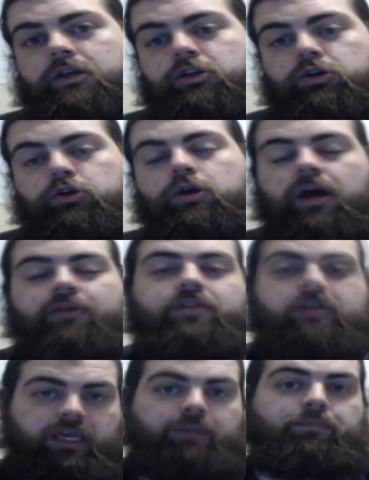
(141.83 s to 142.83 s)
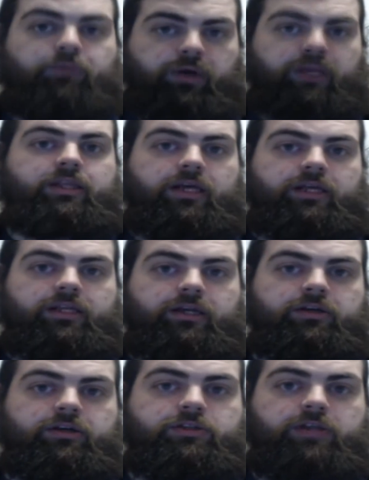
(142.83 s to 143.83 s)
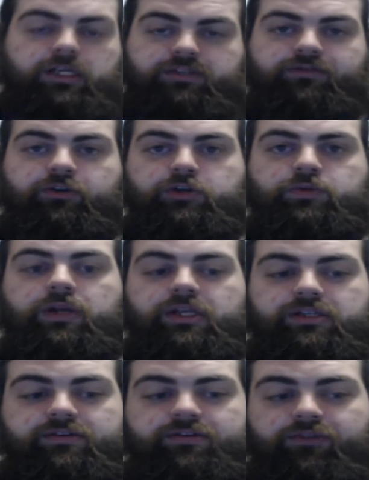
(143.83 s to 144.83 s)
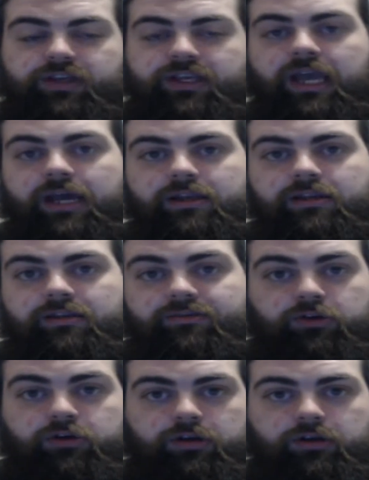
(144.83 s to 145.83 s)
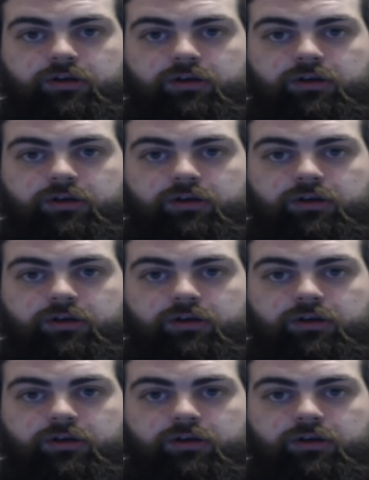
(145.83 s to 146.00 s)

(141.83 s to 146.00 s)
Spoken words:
you have to keep bringing that there. So that's the first one, is forget the view count.